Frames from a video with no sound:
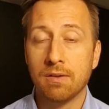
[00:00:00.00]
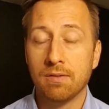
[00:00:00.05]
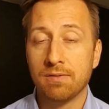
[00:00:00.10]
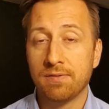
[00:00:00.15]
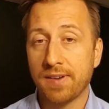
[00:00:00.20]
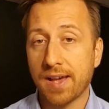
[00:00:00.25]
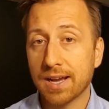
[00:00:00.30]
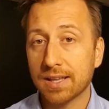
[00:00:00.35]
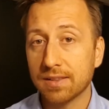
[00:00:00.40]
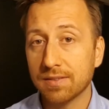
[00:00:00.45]

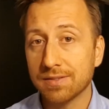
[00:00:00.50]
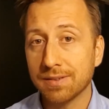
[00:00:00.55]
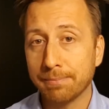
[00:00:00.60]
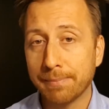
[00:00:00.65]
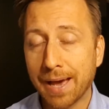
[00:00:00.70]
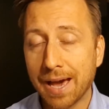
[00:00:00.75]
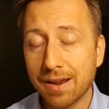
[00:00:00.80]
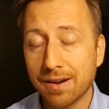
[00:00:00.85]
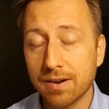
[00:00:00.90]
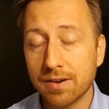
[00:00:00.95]
Fact of the
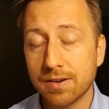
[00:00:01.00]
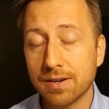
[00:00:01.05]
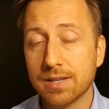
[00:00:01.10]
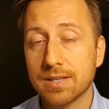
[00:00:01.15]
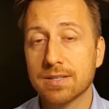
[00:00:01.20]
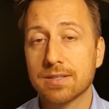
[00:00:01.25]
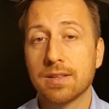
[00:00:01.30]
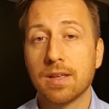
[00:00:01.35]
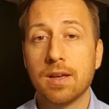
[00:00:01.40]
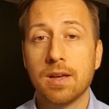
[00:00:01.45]
matter
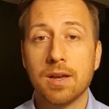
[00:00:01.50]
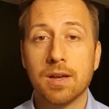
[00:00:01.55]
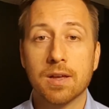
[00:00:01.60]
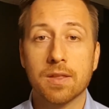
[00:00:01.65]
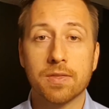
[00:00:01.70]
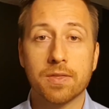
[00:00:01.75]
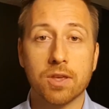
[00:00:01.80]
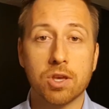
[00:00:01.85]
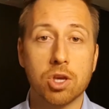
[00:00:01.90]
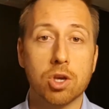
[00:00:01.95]
is,
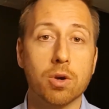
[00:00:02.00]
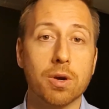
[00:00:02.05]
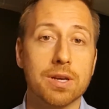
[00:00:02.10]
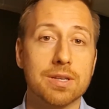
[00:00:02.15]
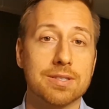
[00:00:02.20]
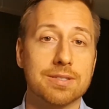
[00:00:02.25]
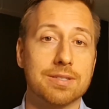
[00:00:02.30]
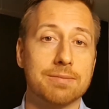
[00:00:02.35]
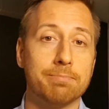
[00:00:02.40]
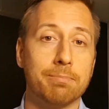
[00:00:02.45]
the
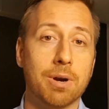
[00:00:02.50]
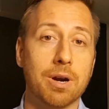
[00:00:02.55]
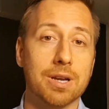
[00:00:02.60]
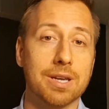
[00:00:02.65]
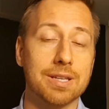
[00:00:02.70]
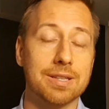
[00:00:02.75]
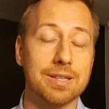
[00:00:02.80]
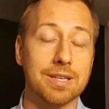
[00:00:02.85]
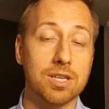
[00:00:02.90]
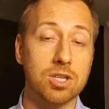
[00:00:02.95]
US
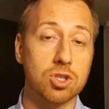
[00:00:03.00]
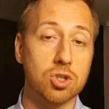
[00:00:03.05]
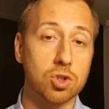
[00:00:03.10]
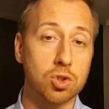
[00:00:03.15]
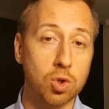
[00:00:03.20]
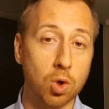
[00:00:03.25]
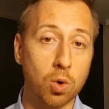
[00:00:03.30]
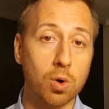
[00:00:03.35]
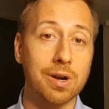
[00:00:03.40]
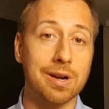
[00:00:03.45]
market
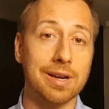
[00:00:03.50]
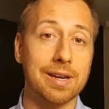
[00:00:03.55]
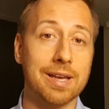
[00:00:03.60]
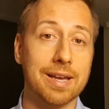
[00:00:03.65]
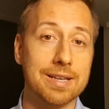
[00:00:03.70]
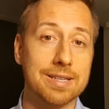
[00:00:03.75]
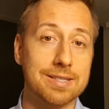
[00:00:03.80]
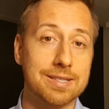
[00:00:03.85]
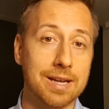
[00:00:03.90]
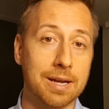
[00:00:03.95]
historically
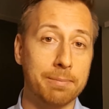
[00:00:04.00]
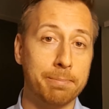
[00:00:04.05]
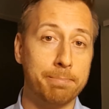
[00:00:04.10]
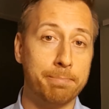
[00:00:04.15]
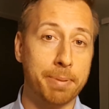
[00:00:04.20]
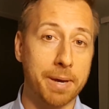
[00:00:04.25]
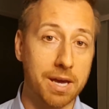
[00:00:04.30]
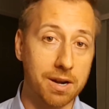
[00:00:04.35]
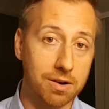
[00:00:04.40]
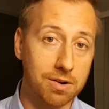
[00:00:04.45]
has done
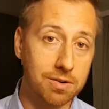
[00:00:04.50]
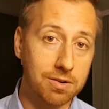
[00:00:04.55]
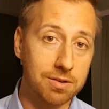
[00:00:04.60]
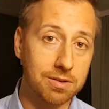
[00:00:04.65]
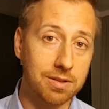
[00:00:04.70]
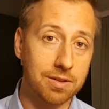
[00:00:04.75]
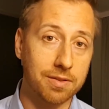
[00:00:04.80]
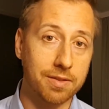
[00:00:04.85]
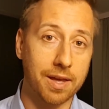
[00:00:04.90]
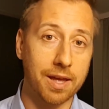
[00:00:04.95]
better
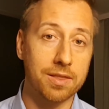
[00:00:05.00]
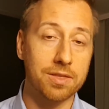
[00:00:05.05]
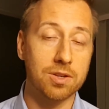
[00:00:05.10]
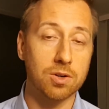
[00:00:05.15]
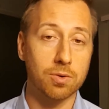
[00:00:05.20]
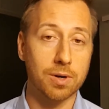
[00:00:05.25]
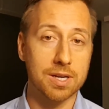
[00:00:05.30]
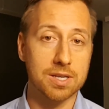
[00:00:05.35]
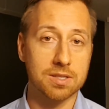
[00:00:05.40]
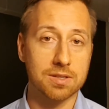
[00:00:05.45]
than the
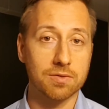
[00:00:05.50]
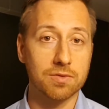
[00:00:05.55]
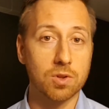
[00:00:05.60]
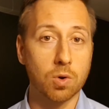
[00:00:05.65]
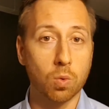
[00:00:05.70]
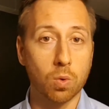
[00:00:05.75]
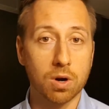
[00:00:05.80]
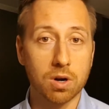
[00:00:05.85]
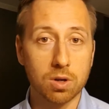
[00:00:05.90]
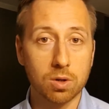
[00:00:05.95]
rest of the
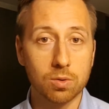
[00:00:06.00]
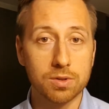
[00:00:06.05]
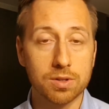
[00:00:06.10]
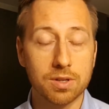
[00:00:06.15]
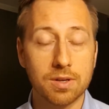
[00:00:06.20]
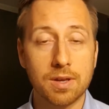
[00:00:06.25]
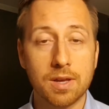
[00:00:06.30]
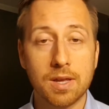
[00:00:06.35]
world.